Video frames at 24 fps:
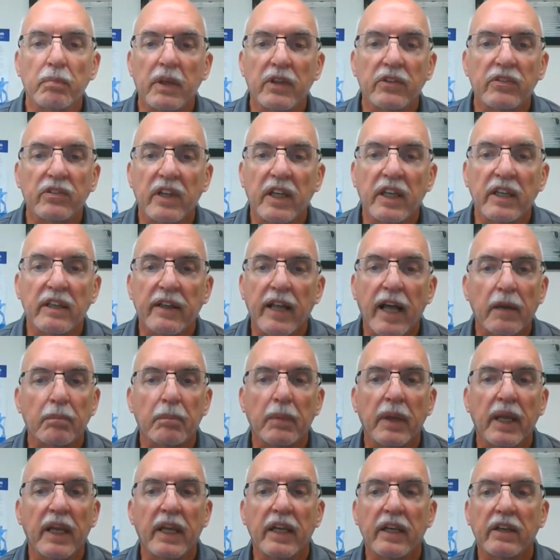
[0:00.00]
missing, not
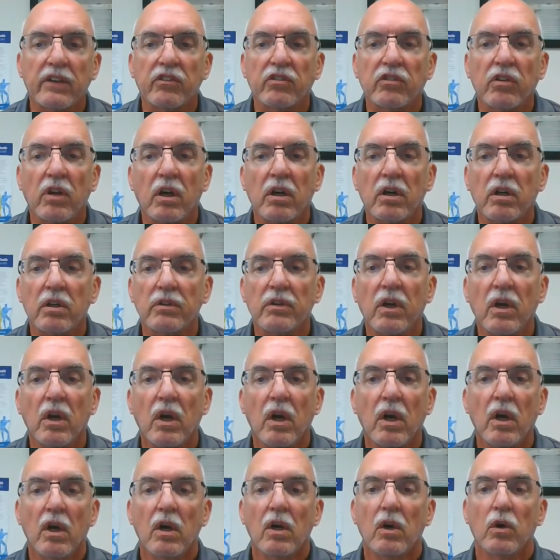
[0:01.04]
being installed,
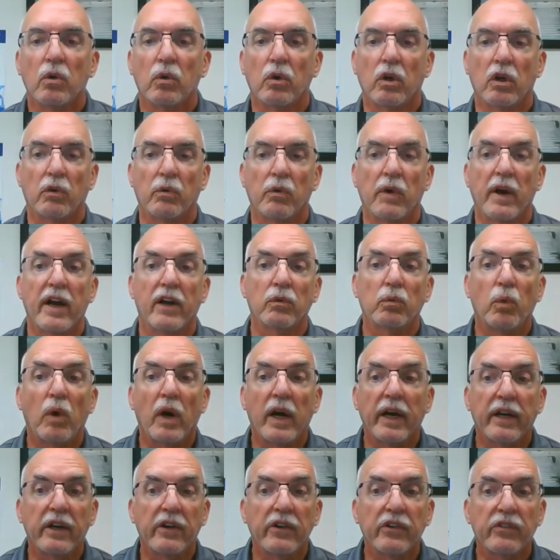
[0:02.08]
or ground
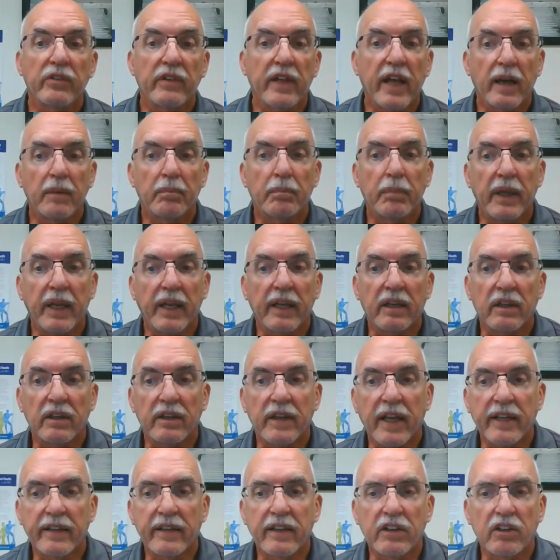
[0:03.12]
wires not being
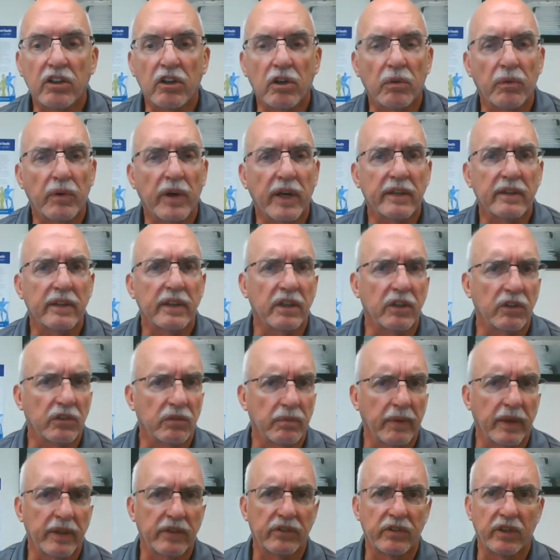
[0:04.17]
connected correctly. You
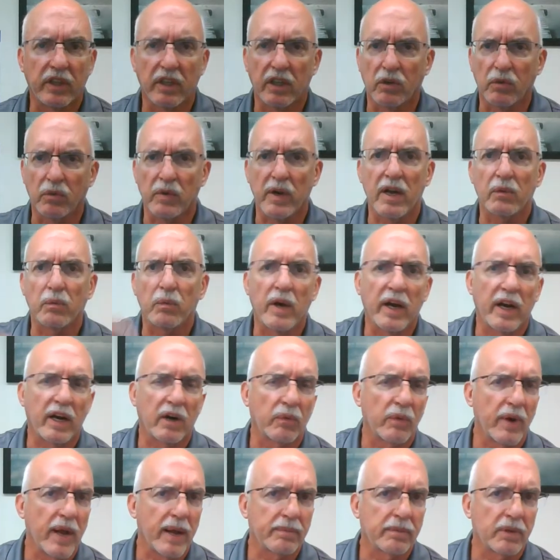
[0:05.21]
might see a ground wire
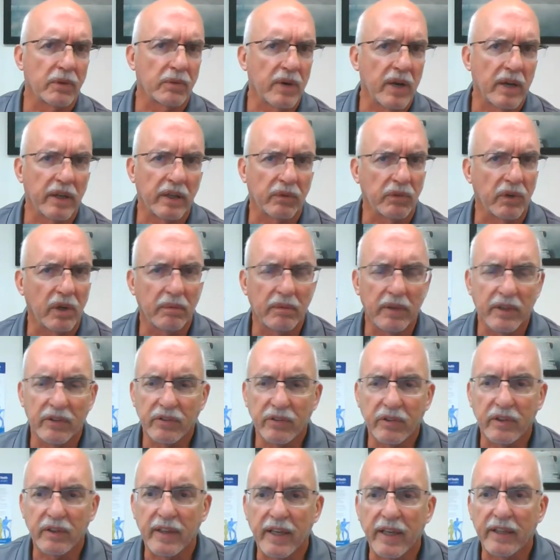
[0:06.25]
wrapped around a
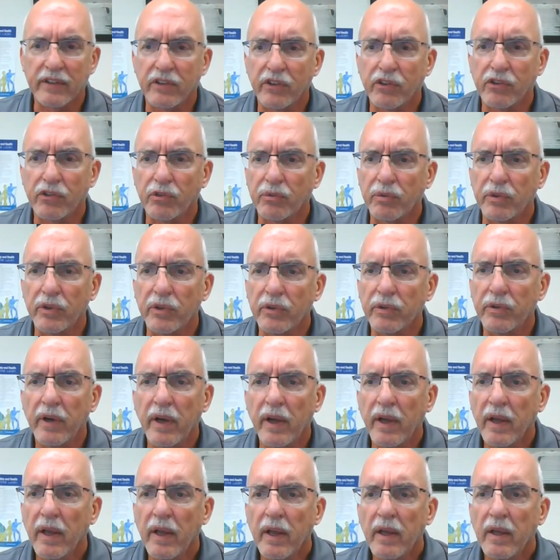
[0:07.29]
Romex connector screw,
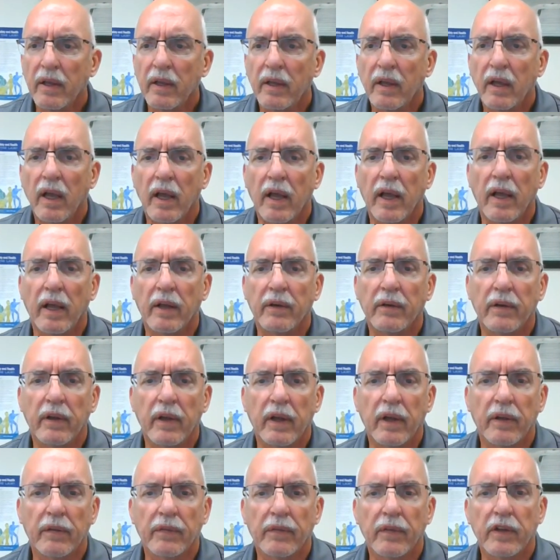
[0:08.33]
and
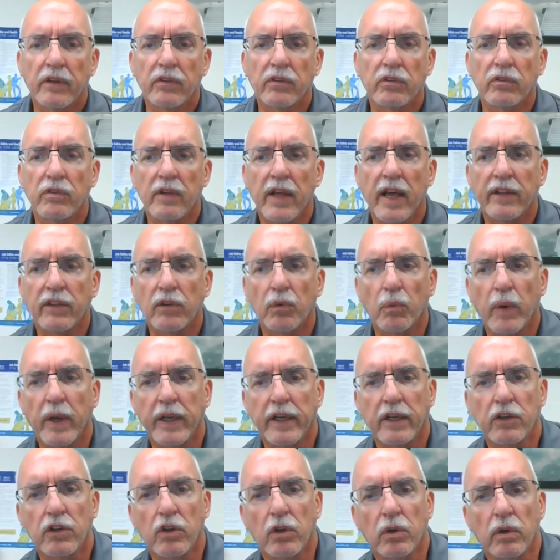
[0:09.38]
this is not the way
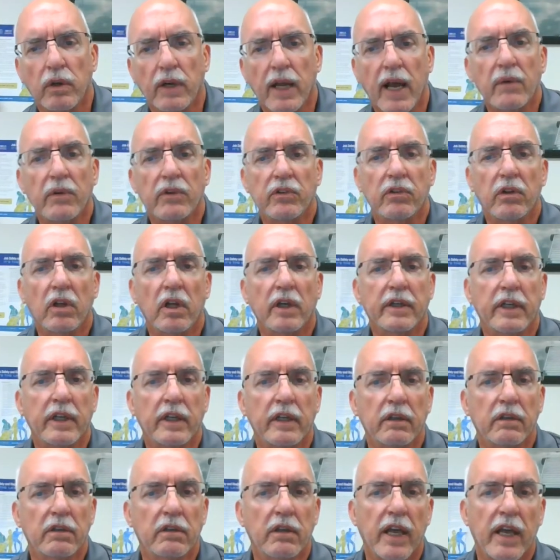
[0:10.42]
to do it. I was
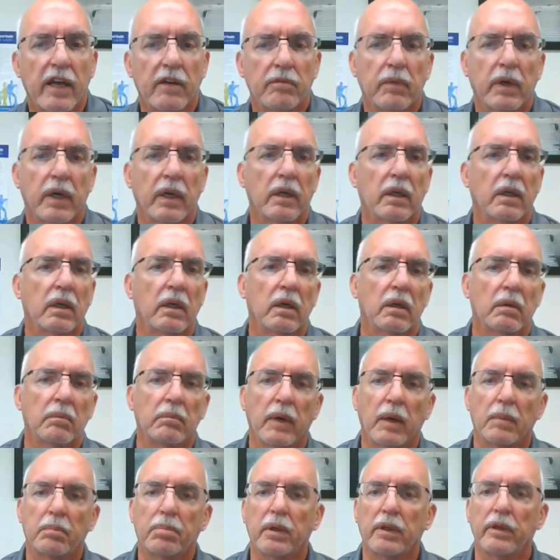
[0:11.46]
lucky to have my
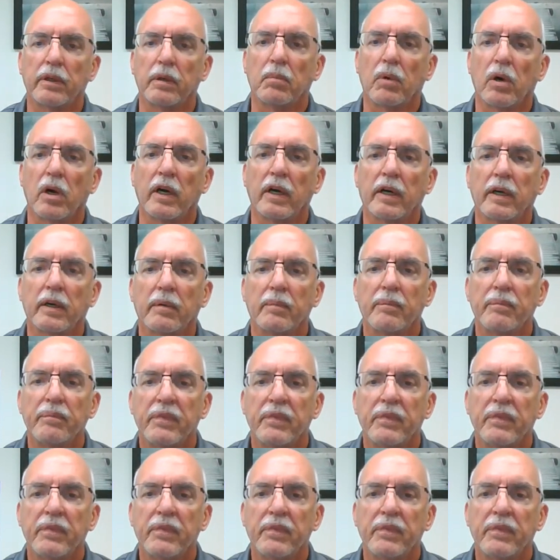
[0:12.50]
brother Mark.